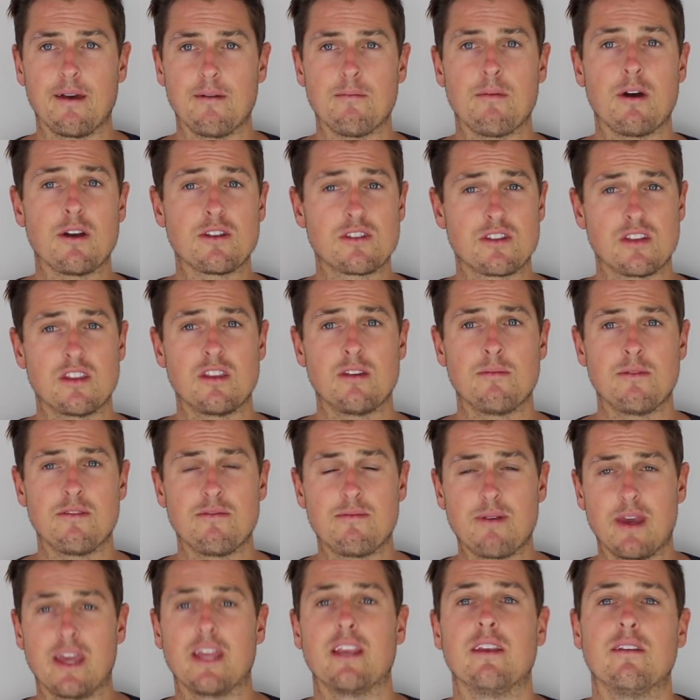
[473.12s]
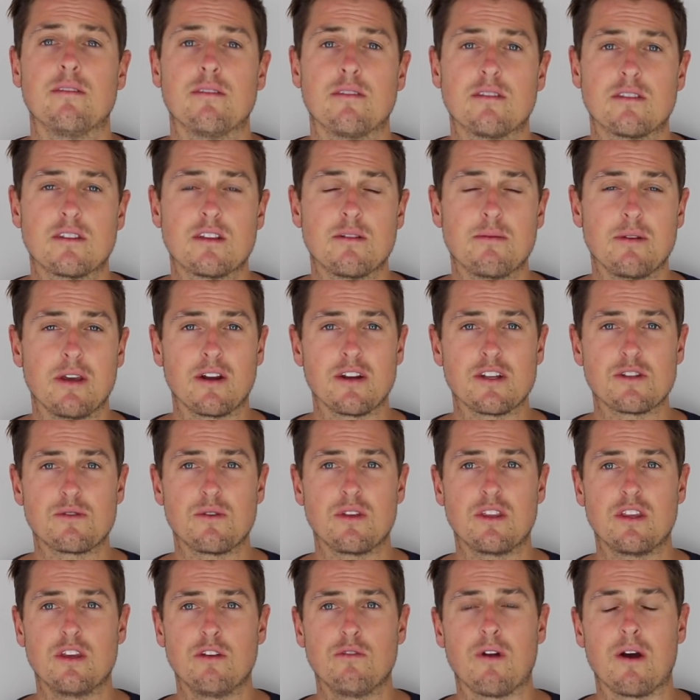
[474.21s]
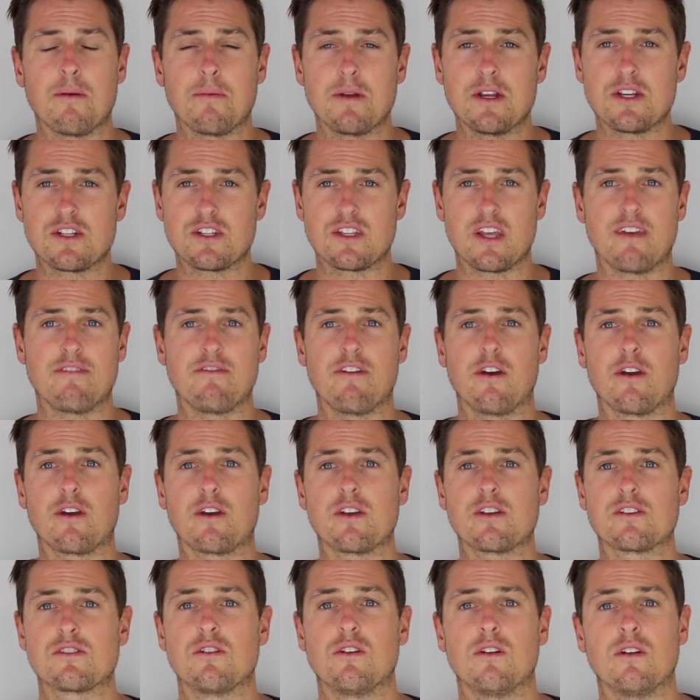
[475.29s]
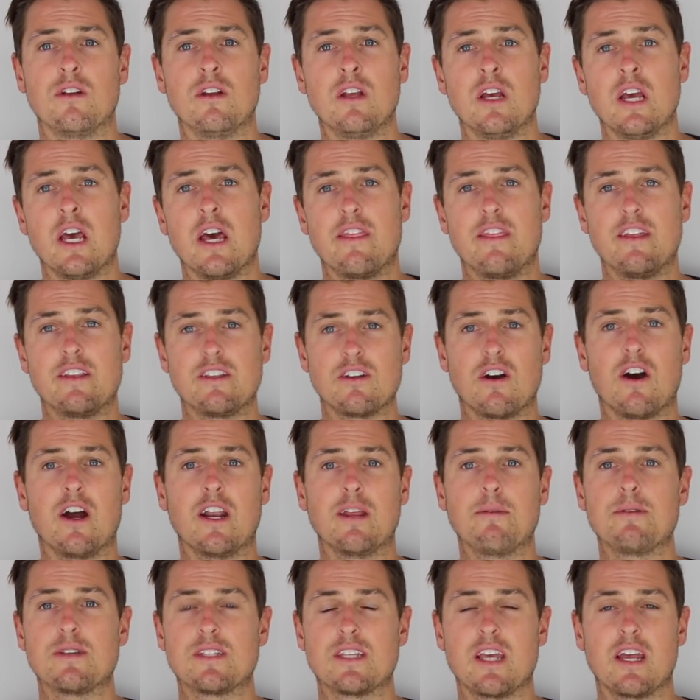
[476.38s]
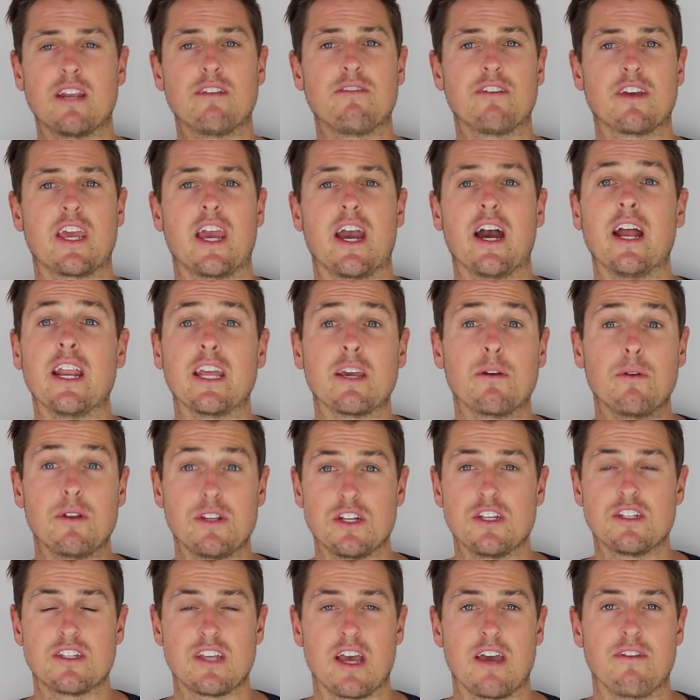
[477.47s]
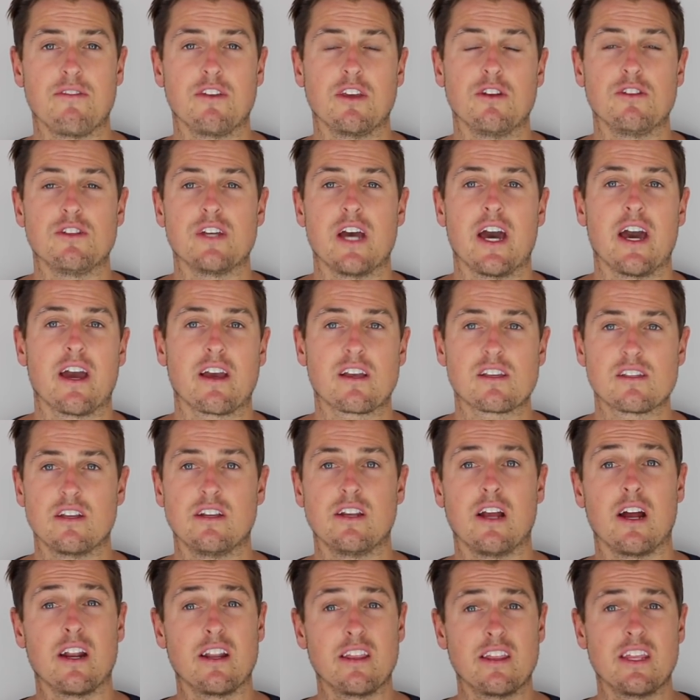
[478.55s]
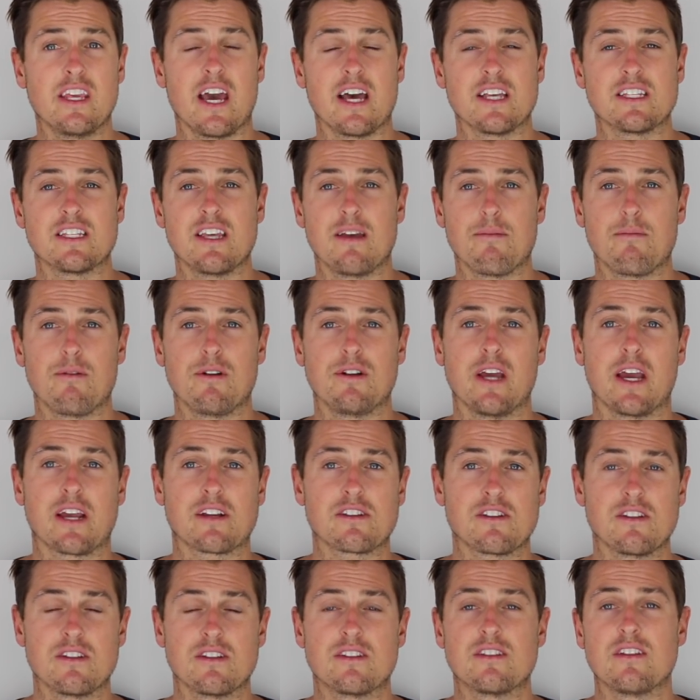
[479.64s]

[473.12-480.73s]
Most of them have been, to be honest with you, rubbish. They focus on the tiny % of accounting, which is saving you tax, and none of the asset protection